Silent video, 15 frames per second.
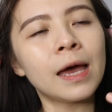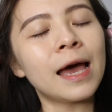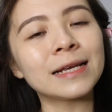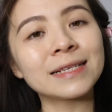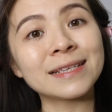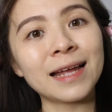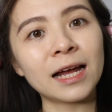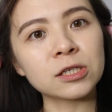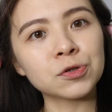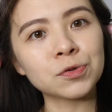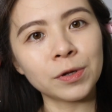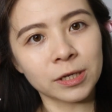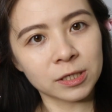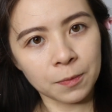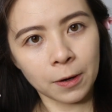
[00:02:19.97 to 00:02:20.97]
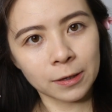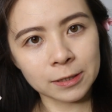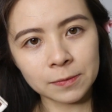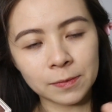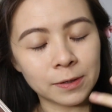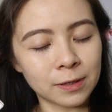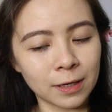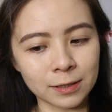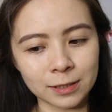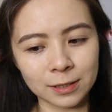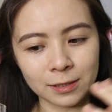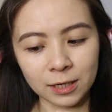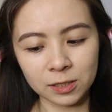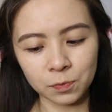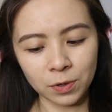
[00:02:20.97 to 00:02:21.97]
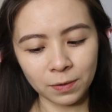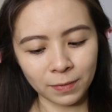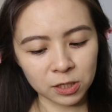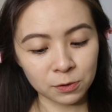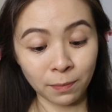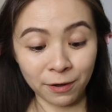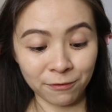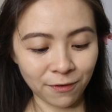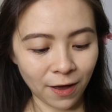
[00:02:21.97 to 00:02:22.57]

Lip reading: as natural as possible. That's pretty much my